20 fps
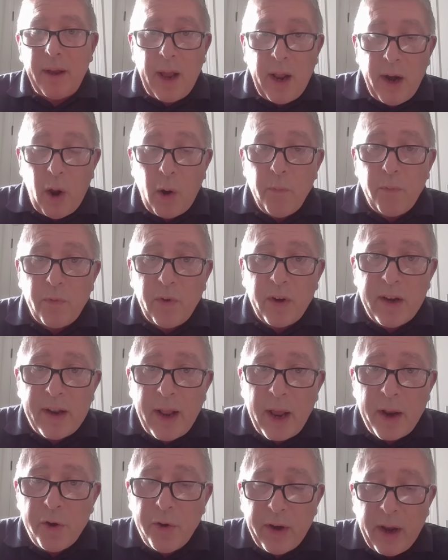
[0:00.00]
and hopefully
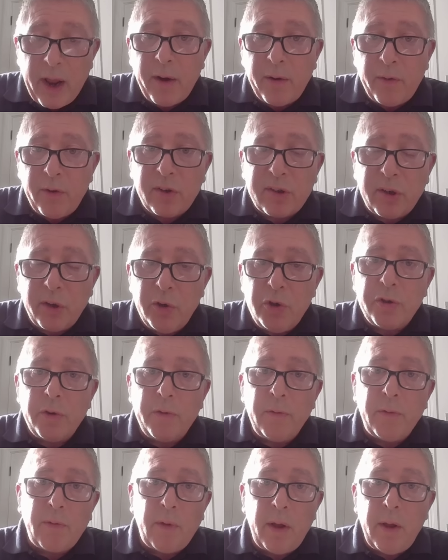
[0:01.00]
then you get the
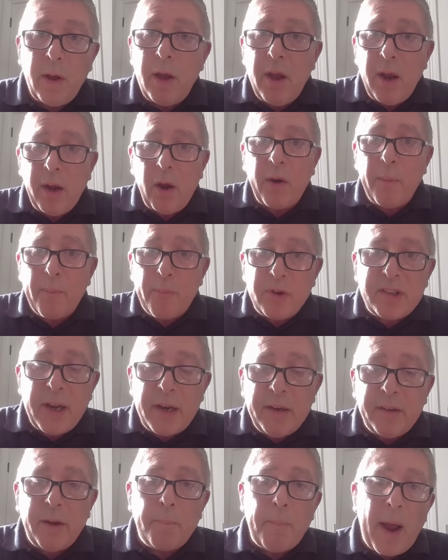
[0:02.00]
solutions kind of
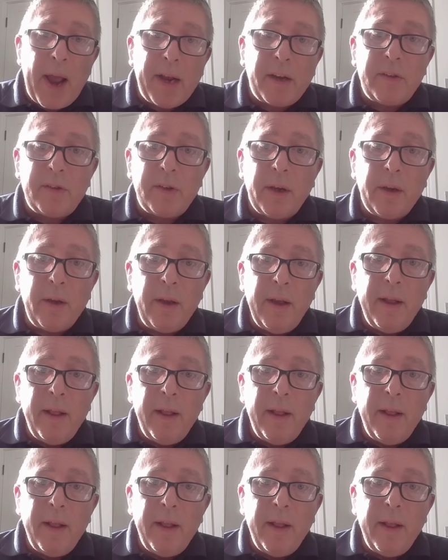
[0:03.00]
presented back to you